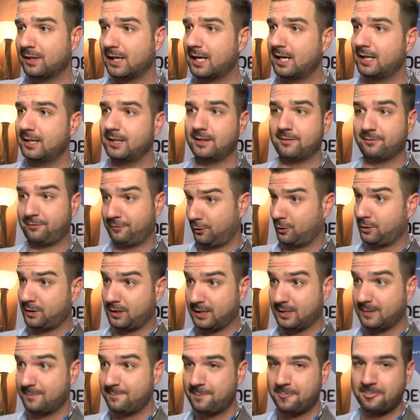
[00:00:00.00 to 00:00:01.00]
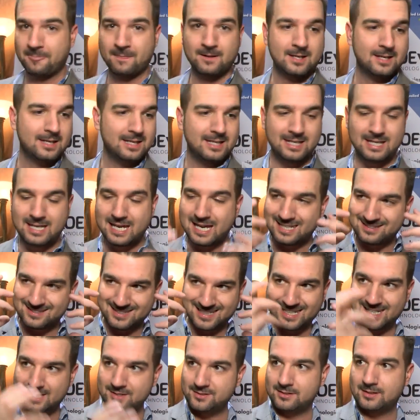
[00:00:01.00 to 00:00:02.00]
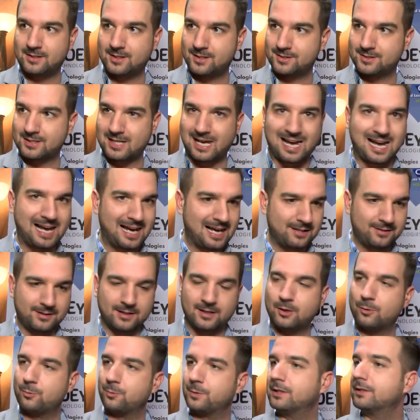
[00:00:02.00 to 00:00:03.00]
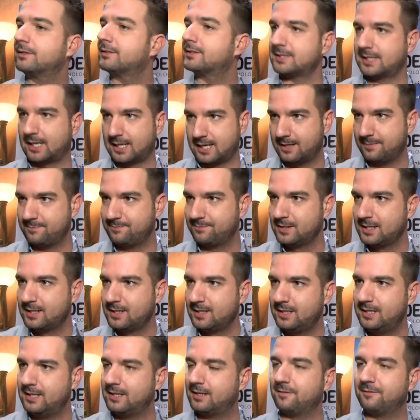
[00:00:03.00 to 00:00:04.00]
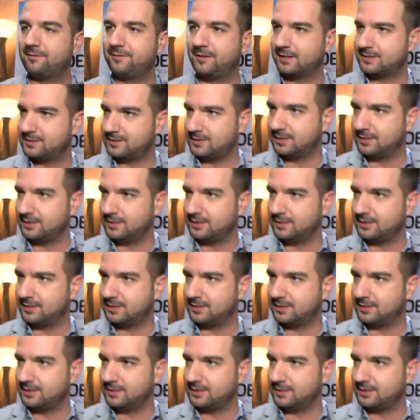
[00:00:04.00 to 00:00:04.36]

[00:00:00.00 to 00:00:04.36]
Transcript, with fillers: line in Florida. He has eyes and ears on there real time. He can fix